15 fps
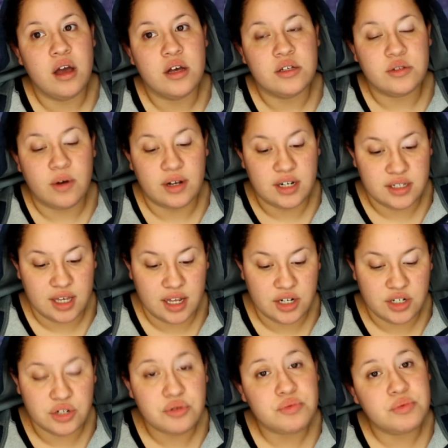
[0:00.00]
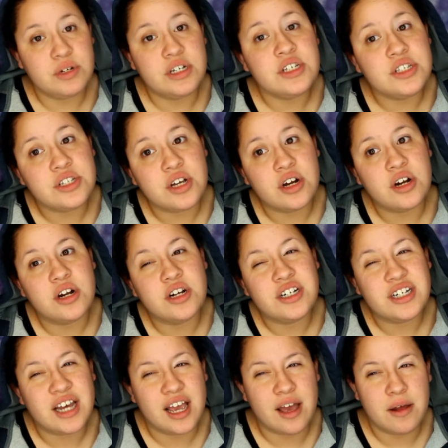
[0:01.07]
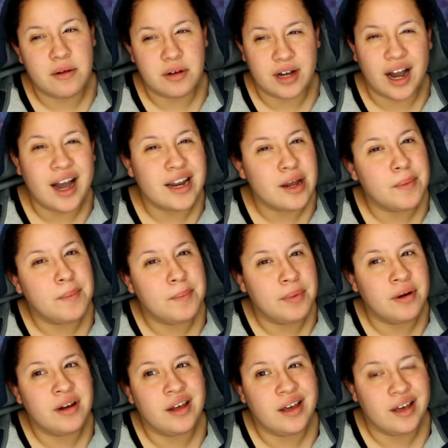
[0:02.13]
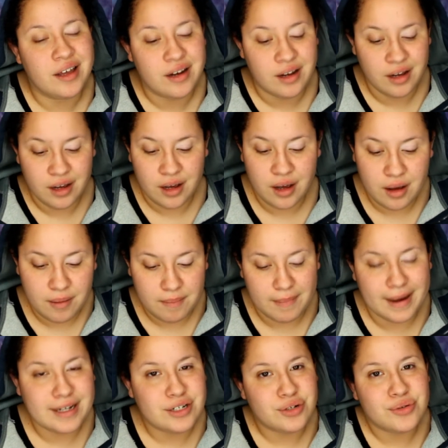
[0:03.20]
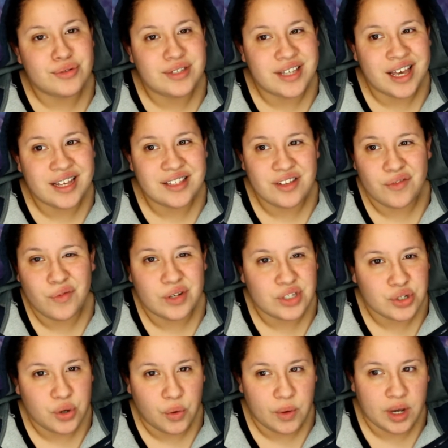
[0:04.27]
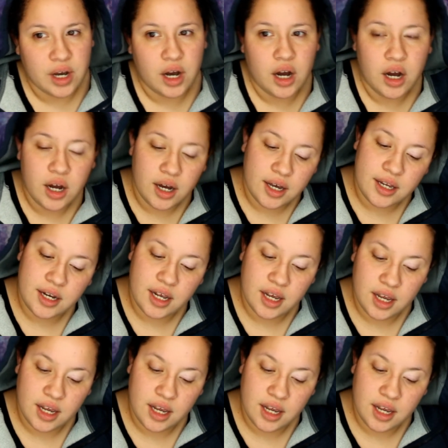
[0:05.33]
So I decided to research and kind of put in my 2 cents of what's going on.